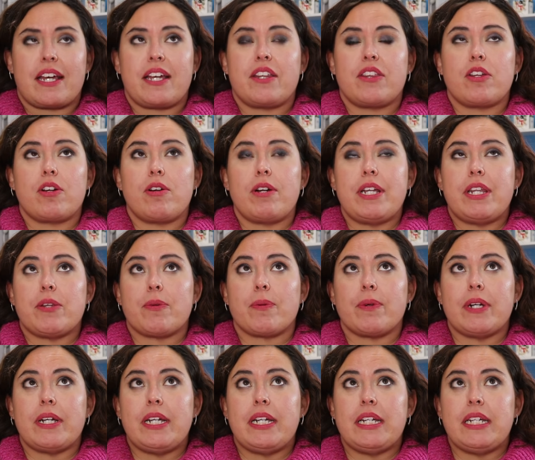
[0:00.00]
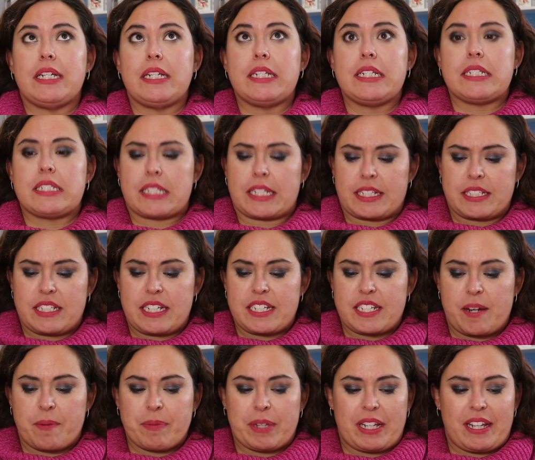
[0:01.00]
like 33.60
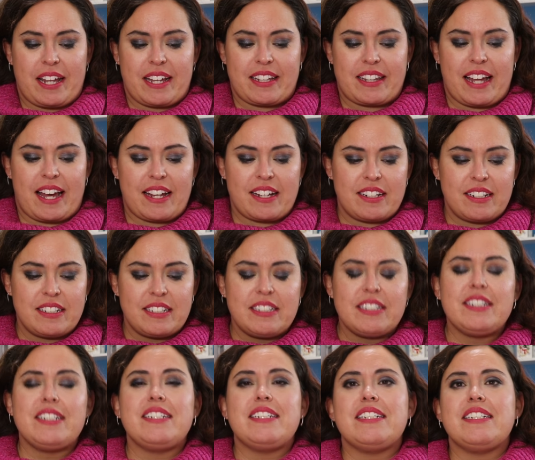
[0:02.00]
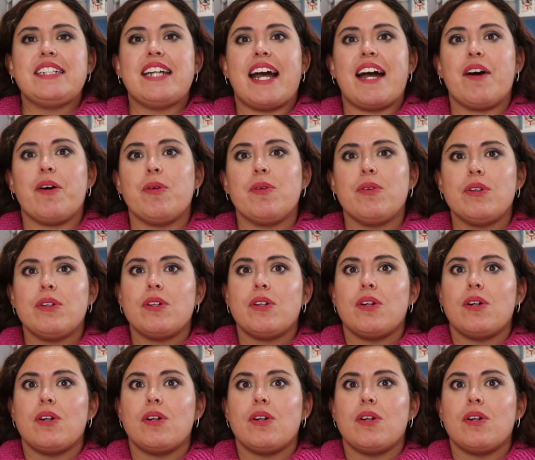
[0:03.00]
something like that. Now,